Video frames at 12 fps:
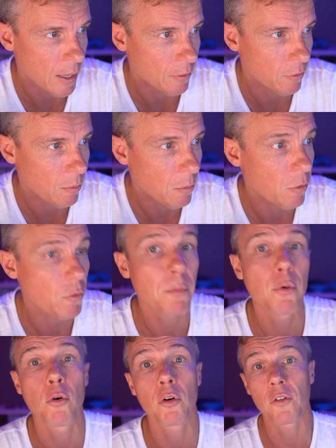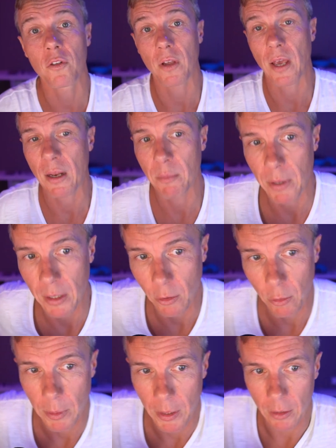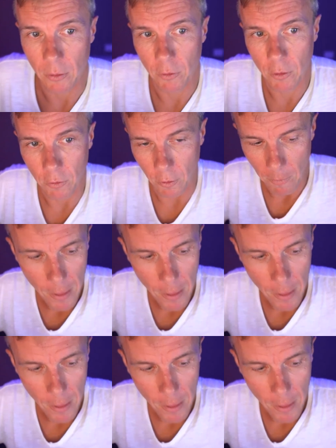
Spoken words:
some of the reports had been a little bit inconsistent.